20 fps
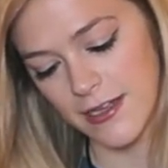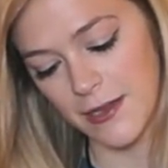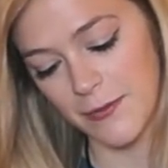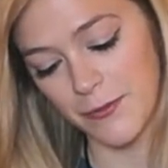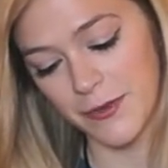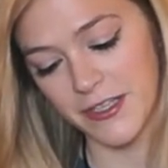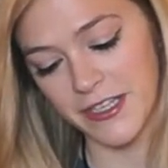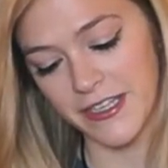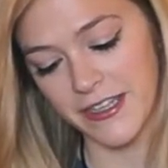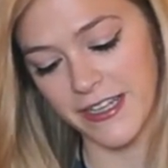
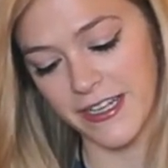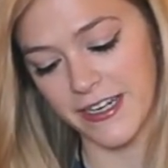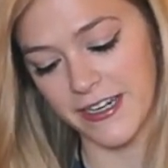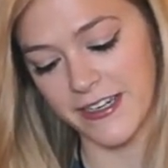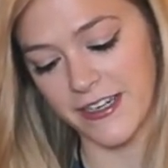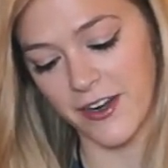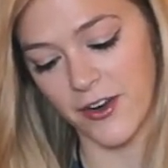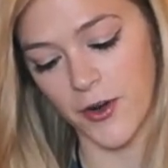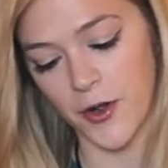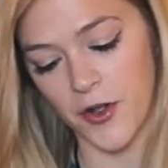I'm Really
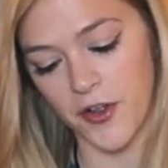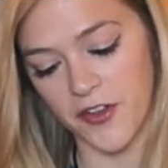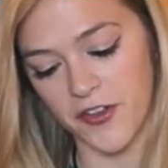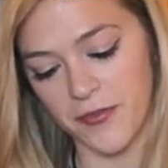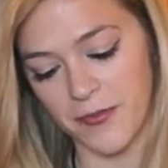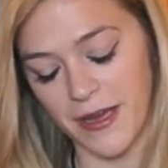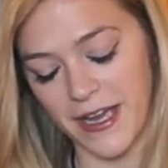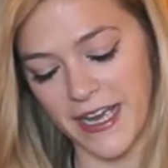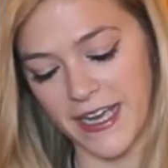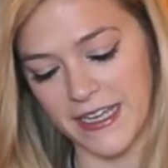letting down all
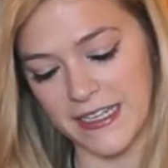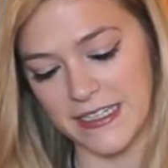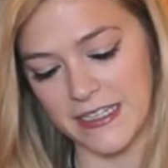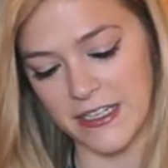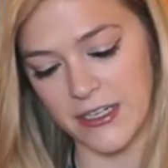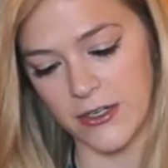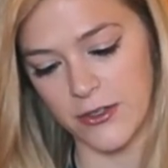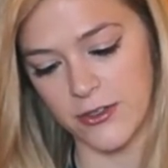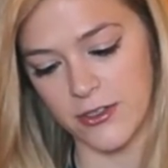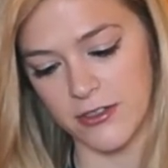of my
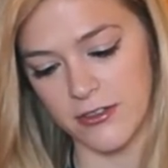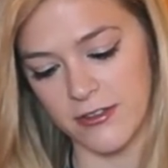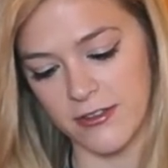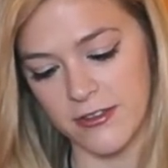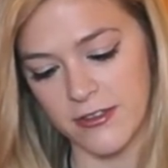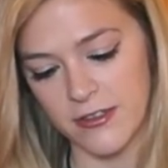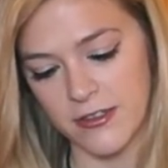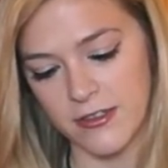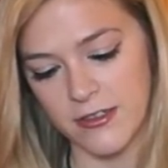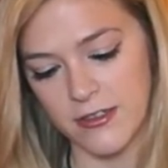acting coaches.